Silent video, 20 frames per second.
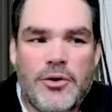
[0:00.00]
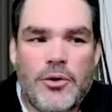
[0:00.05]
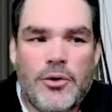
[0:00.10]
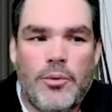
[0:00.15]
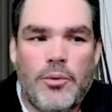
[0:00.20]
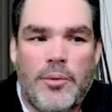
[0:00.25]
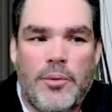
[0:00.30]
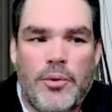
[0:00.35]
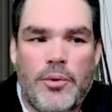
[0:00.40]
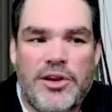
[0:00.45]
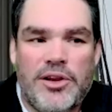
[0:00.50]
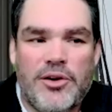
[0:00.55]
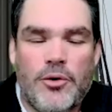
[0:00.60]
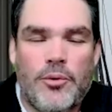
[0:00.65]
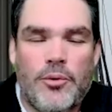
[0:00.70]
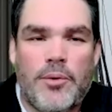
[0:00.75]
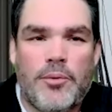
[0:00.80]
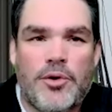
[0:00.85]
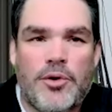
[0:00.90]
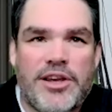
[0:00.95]
when
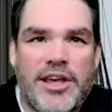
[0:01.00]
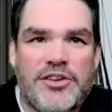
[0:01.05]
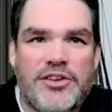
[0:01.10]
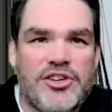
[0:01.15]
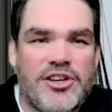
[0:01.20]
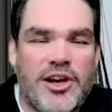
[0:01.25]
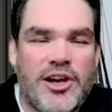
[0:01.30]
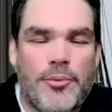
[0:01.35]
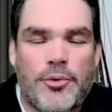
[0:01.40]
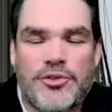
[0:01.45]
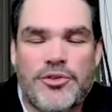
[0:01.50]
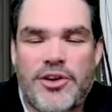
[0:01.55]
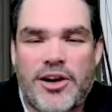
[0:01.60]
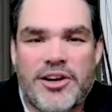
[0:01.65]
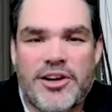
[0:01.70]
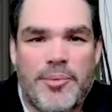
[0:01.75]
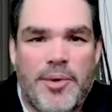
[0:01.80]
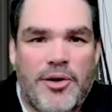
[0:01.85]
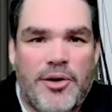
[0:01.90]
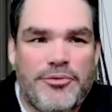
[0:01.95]
we're catching up, we're
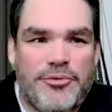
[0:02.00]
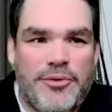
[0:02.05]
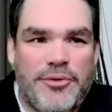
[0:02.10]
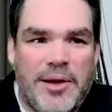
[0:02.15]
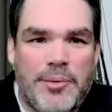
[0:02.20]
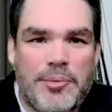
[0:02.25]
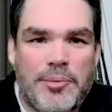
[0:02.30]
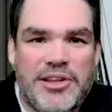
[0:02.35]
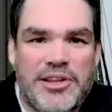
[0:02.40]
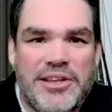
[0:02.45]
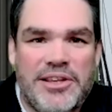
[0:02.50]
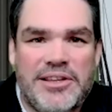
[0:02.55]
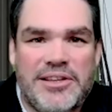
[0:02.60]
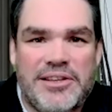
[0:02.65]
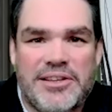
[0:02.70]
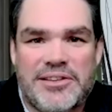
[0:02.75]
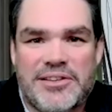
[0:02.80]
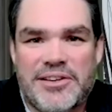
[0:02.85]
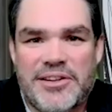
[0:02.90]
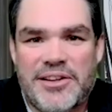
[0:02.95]
talking about
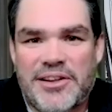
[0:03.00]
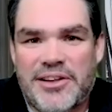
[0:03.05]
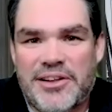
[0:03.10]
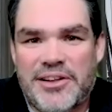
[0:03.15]
family and